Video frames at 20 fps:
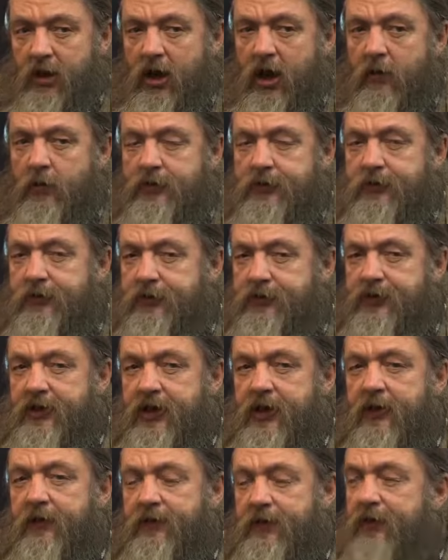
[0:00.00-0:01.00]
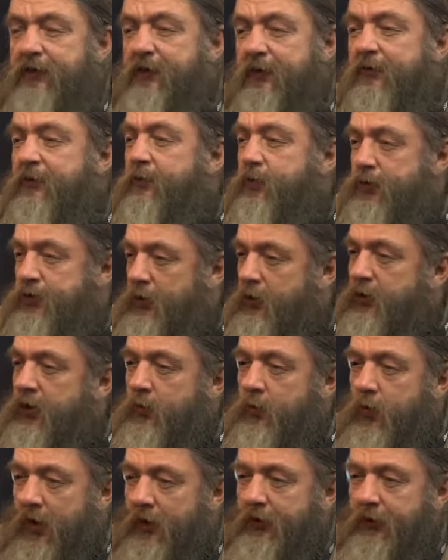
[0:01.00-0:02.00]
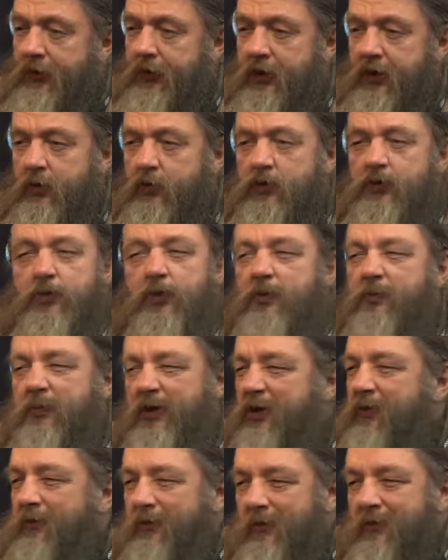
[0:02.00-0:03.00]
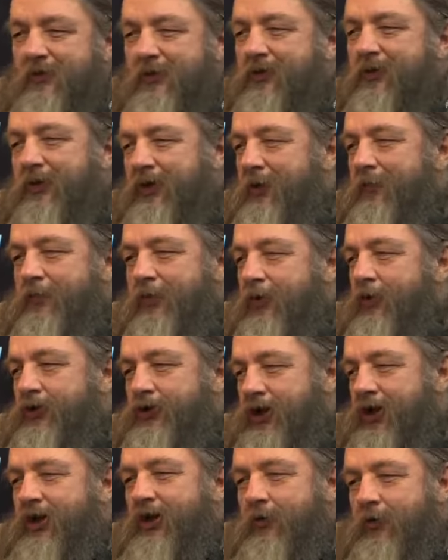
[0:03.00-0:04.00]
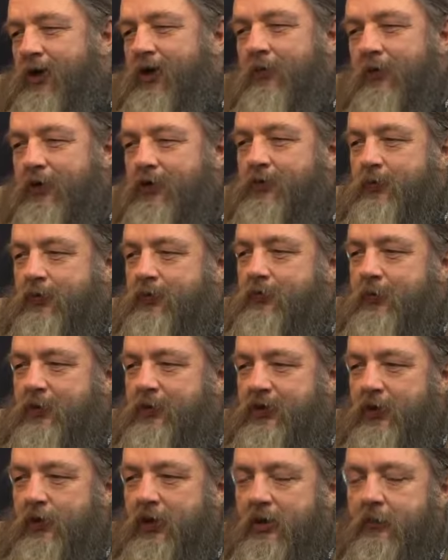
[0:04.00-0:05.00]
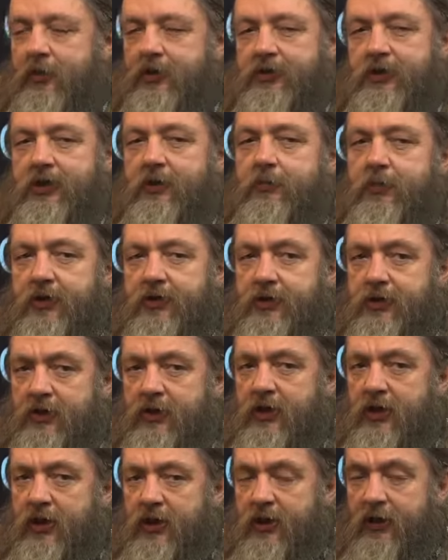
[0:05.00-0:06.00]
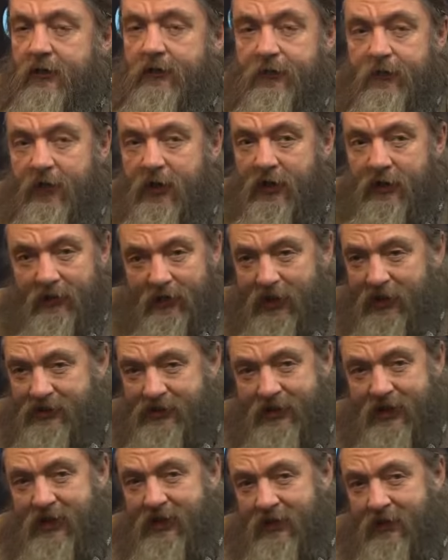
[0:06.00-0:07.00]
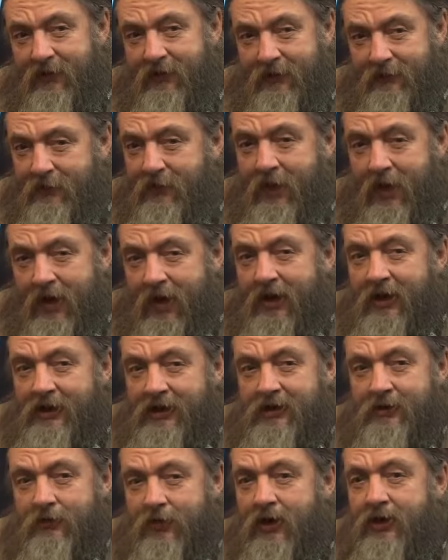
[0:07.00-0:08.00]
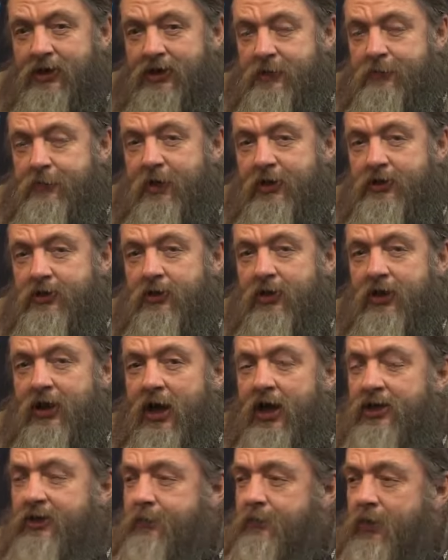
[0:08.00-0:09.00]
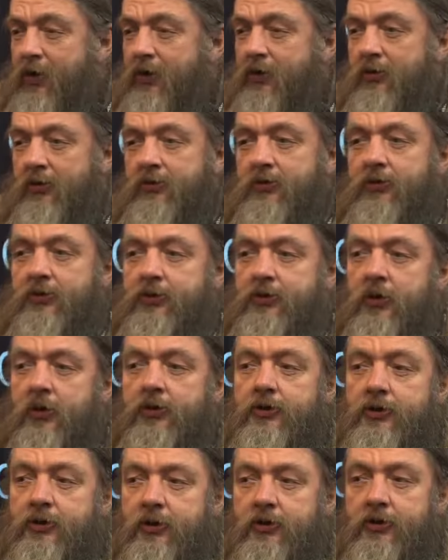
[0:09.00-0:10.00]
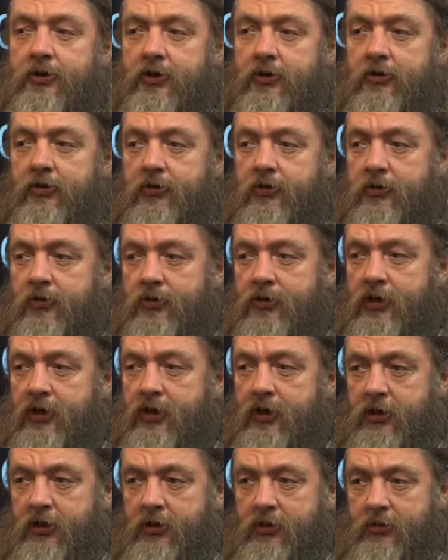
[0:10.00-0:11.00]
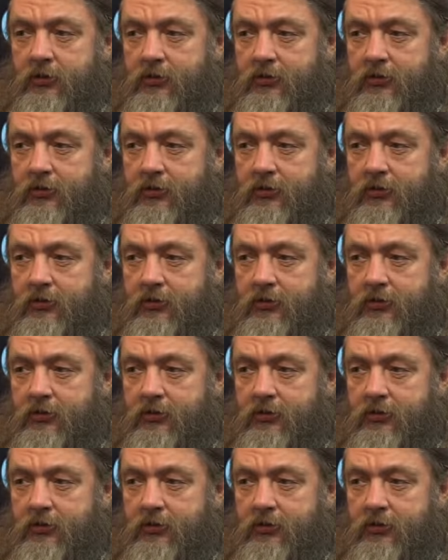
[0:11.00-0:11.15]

I would say if it was only one thing, which wouldn't be a good approach anyway, because it would be so limited, but if, let's say, rather spend your last buck on good content than on a good link.